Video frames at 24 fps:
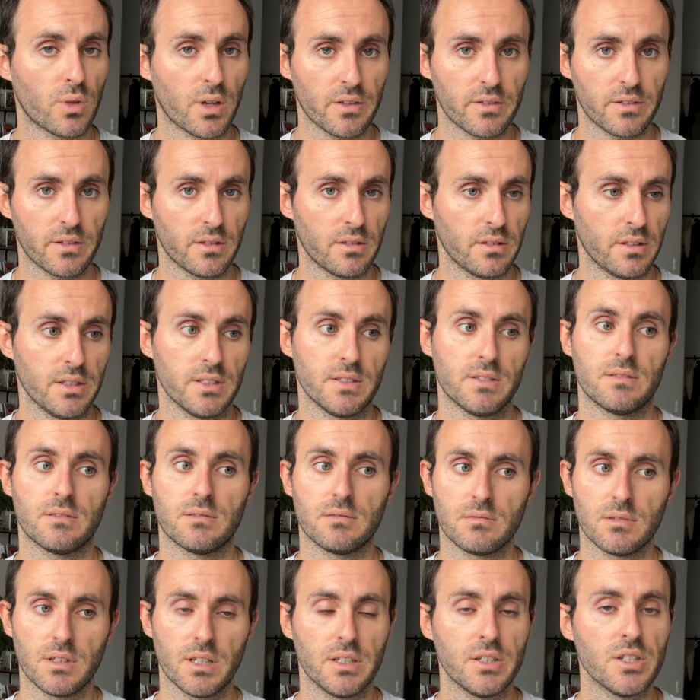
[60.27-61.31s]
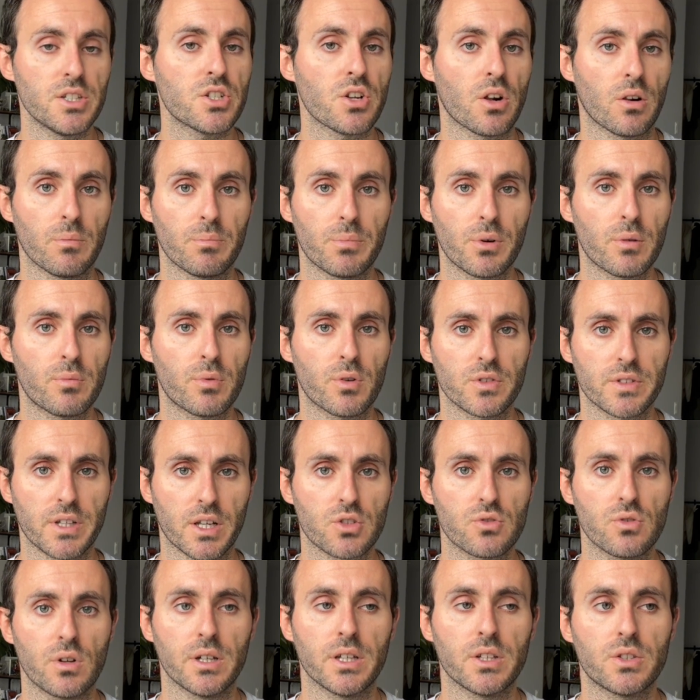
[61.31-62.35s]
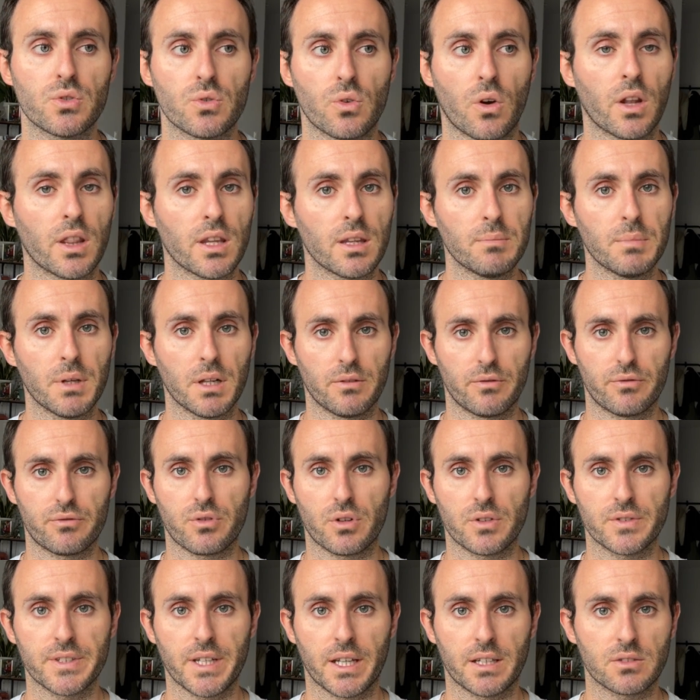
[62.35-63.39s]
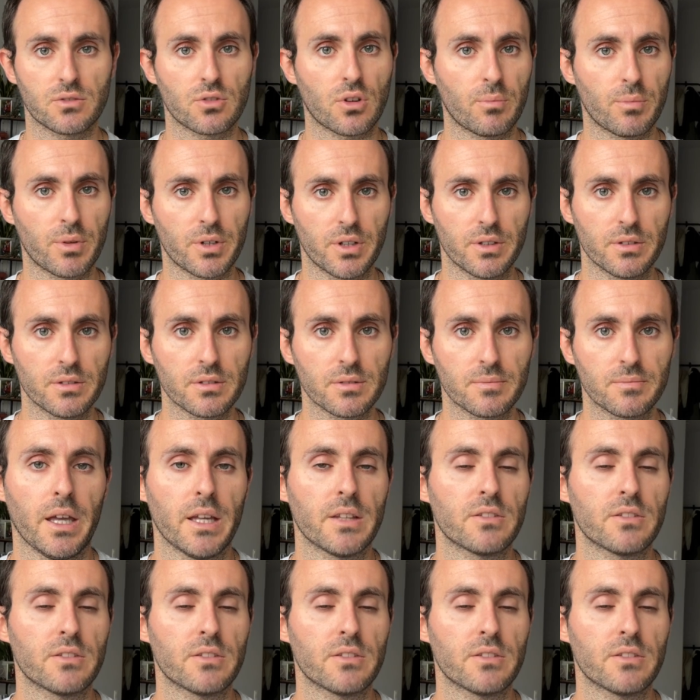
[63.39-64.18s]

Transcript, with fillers: was its initial purpose actually to only build front-end components.